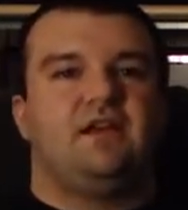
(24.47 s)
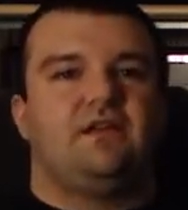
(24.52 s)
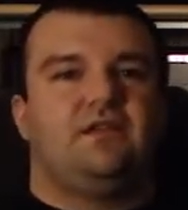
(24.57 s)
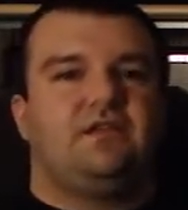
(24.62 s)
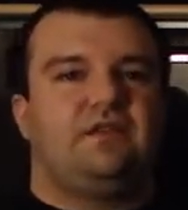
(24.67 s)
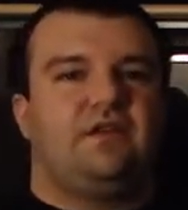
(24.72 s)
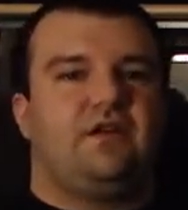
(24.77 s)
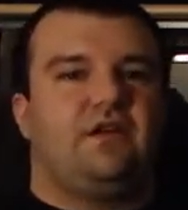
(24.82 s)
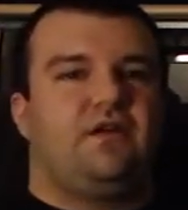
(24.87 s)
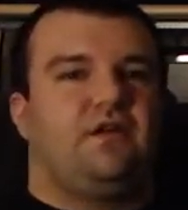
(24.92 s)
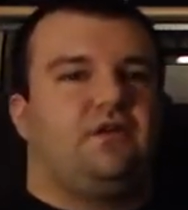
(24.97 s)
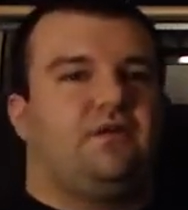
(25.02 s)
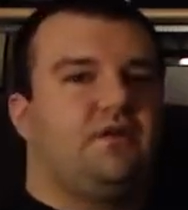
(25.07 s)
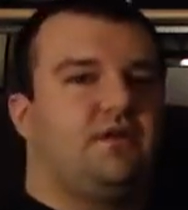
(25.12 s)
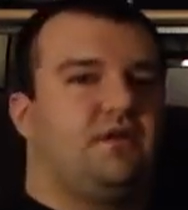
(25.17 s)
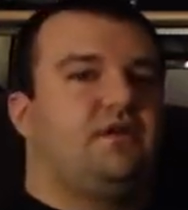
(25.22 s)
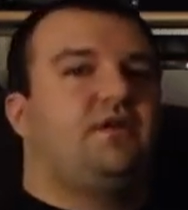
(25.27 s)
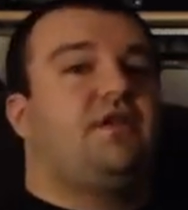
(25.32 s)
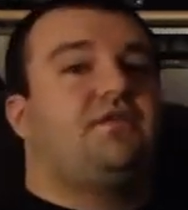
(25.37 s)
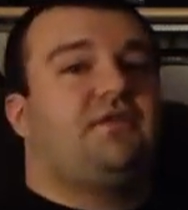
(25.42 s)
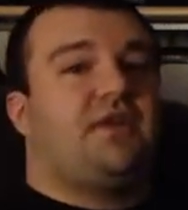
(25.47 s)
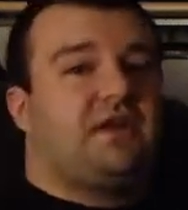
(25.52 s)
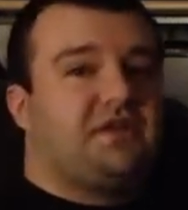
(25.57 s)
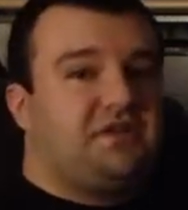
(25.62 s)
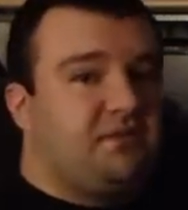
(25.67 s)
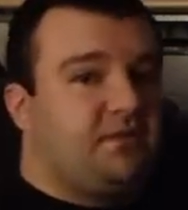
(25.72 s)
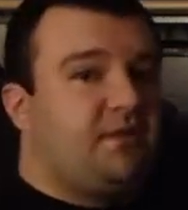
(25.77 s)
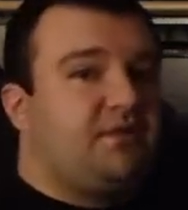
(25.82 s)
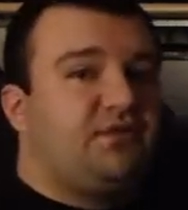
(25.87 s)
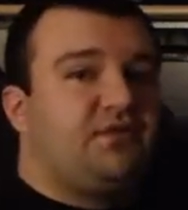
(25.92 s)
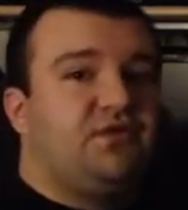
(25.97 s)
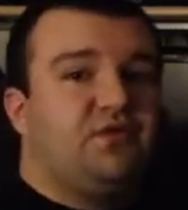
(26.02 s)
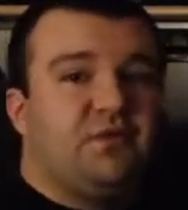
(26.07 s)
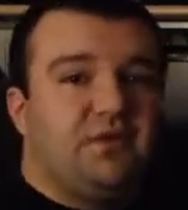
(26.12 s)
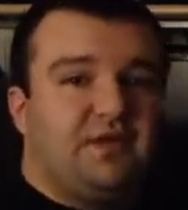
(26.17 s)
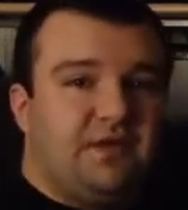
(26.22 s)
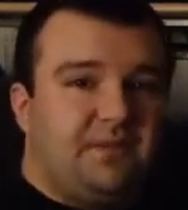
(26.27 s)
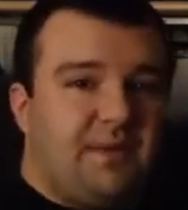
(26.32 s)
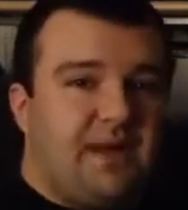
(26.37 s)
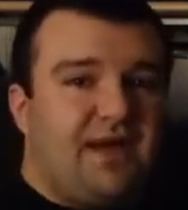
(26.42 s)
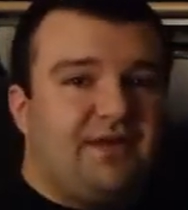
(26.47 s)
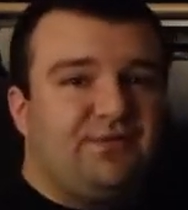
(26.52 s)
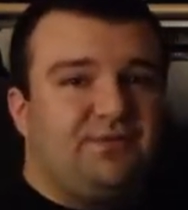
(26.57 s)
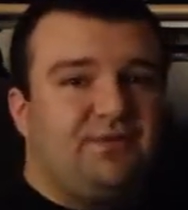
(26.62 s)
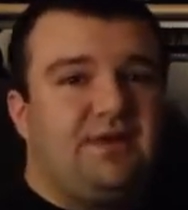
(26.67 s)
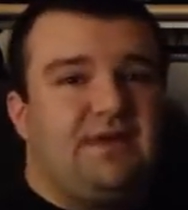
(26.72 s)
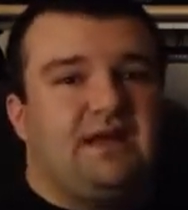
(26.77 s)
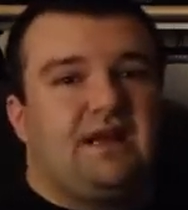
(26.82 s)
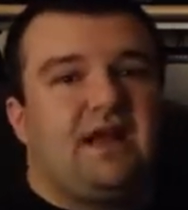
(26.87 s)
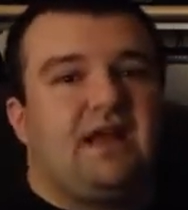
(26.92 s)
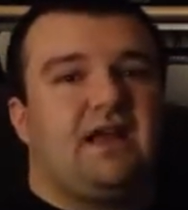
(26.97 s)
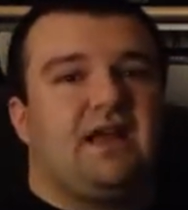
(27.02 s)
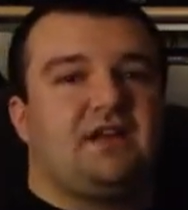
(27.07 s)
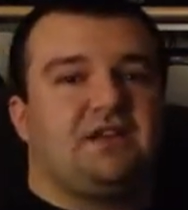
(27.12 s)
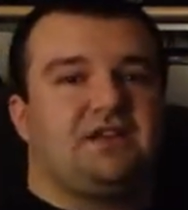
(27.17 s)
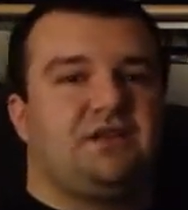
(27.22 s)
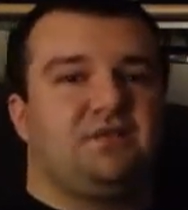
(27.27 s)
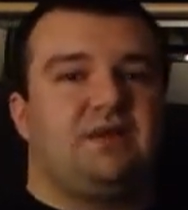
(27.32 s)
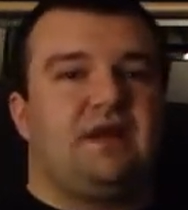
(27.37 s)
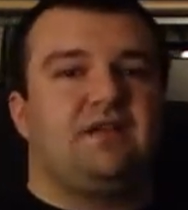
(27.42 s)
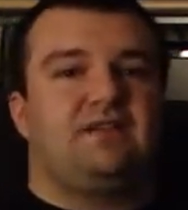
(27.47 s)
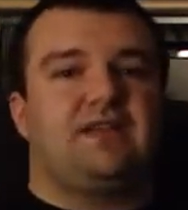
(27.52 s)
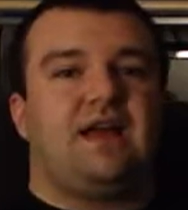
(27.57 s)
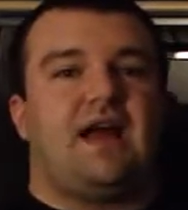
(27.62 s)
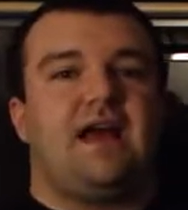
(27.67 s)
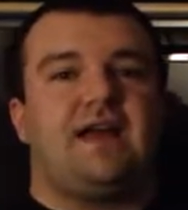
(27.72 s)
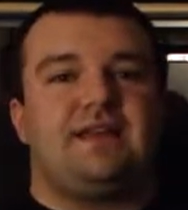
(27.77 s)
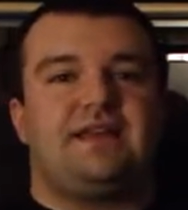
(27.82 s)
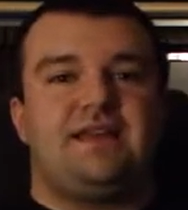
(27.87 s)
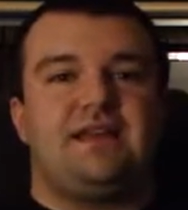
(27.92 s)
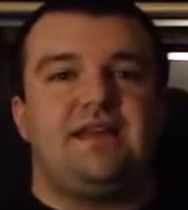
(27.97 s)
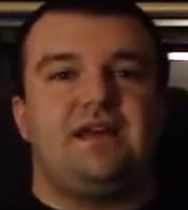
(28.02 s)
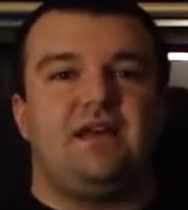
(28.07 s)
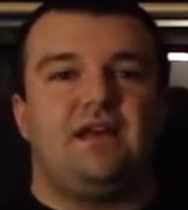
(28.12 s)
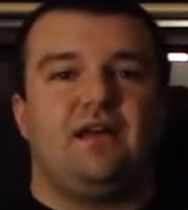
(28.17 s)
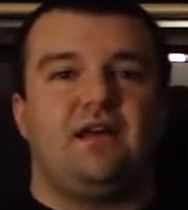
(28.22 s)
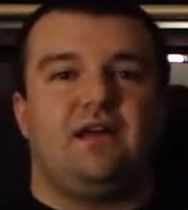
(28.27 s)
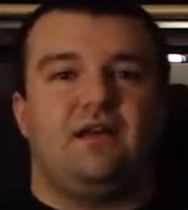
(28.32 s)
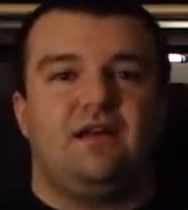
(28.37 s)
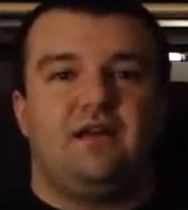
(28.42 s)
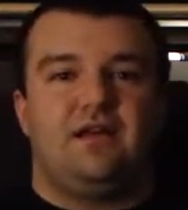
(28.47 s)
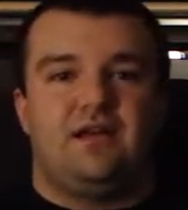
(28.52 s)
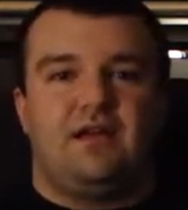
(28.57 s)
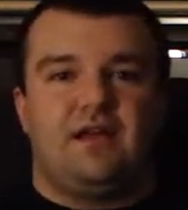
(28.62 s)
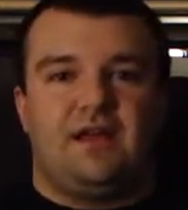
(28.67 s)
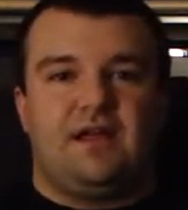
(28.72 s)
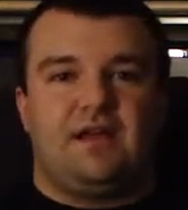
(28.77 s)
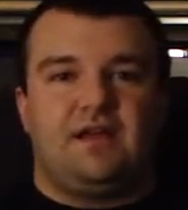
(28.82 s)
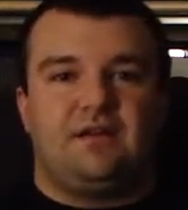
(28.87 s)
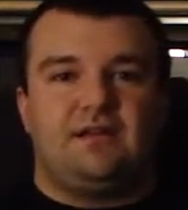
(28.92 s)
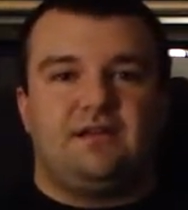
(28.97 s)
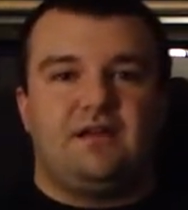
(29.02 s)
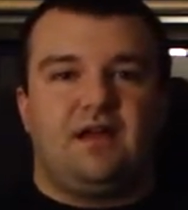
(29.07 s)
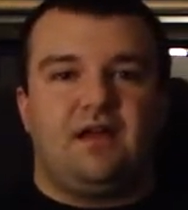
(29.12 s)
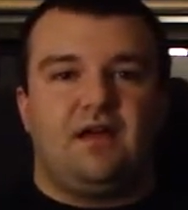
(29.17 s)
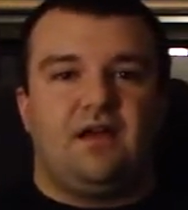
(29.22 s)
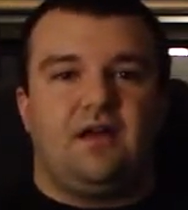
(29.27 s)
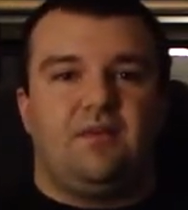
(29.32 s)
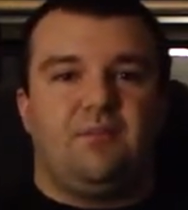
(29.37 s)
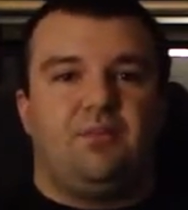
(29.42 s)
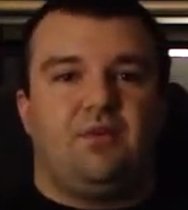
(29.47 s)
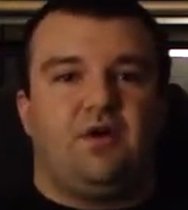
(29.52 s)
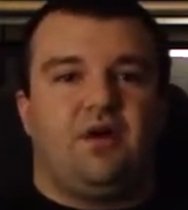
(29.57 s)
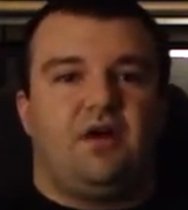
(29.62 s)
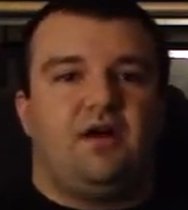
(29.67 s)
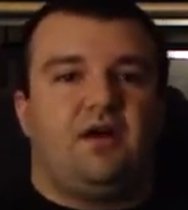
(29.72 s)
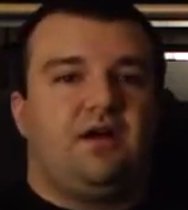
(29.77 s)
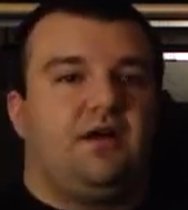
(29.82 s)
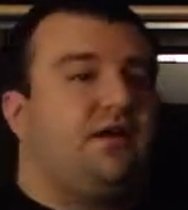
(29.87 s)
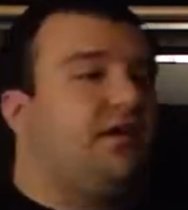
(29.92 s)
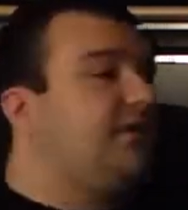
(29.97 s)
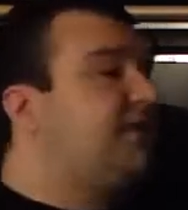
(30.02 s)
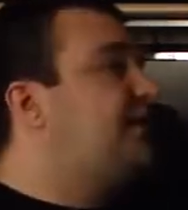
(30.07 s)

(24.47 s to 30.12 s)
So that's actually what I was doing this past weekend. I actually went out to IKEA and bought